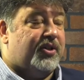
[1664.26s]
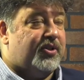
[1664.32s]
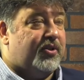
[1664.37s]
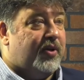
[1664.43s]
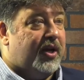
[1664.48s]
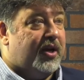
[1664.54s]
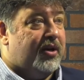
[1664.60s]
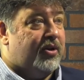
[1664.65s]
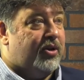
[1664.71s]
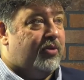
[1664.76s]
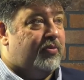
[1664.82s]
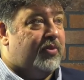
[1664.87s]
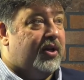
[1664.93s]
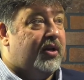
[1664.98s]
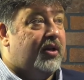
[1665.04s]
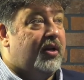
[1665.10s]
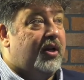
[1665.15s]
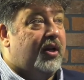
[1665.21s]
So I don't know,
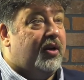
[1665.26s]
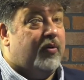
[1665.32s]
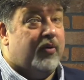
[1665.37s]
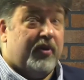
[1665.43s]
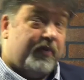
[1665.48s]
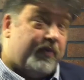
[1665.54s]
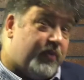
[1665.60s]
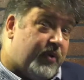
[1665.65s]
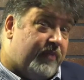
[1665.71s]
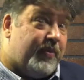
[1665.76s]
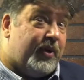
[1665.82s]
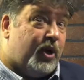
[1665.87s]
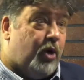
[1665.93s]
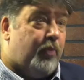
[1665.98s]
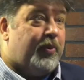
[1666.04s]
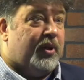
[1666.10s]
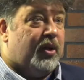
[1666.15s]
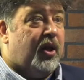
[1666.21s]
but we've been
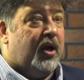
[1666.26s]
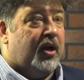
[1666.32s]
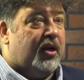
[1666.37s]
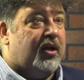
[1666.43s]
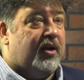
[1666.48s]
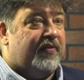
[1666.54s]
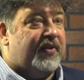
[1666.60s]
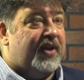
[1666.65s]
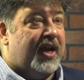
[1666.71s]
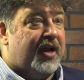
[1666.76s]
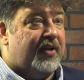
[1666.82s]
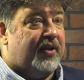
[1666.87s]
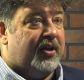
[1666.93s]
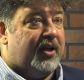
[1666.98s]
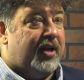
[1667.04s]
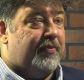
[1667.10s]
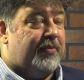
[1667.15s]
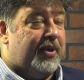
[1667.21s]
open long enough now. They're
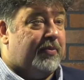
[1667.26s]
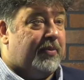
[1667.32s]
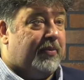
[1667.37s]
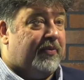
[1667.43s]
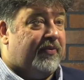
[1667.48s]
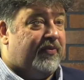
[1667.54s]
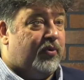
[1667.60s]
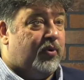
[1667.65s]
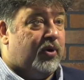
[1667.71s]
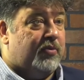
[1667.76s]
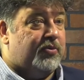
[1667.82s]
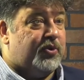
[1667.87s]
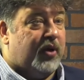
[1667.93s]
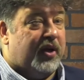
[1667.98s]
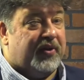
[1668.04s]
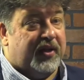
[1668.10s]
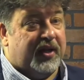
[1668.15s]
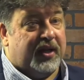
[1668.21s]
letting people perform,
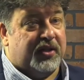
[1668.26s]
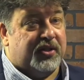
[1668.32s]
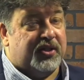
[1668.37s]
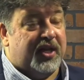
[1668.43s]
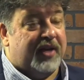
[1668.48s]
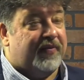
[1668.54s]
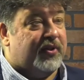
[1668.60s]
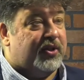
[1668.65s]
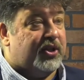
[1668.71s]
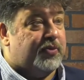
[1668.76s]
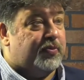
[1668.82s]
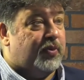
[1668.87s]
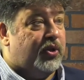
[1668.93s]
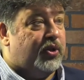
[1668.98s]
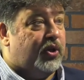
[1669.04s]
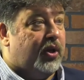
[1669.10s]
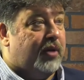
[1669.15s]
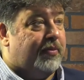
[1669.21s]
so I think it's safe at this
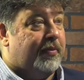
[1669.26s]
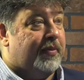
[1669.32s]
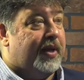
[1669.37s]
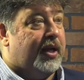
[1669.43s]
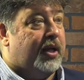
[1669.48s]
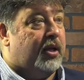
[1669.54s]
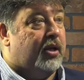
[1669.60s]
point to open back